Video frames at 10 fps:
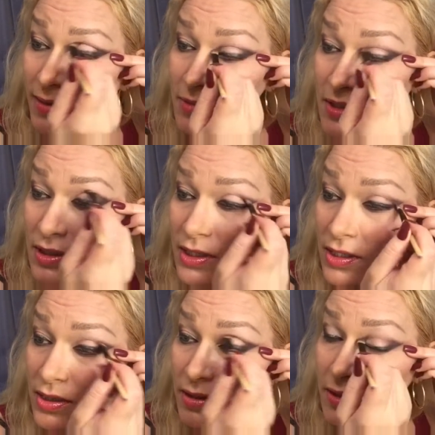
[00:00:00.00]
I'm just
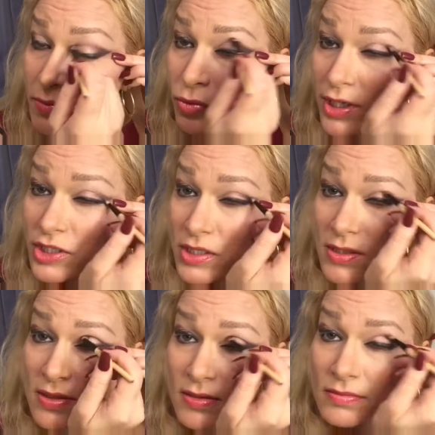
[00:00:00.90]
gonna, the brush
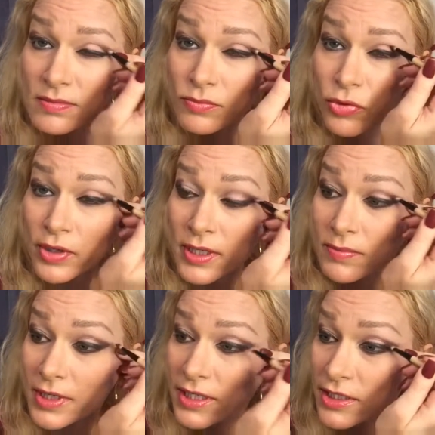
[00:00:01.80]
is pretty
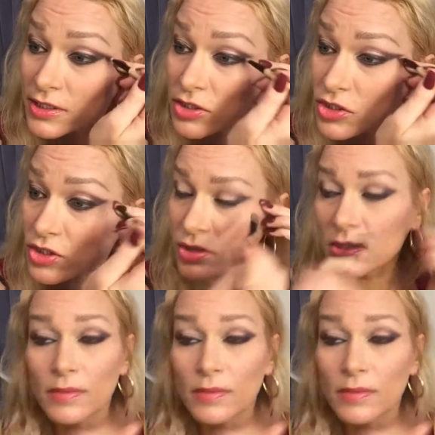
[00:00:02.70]
much,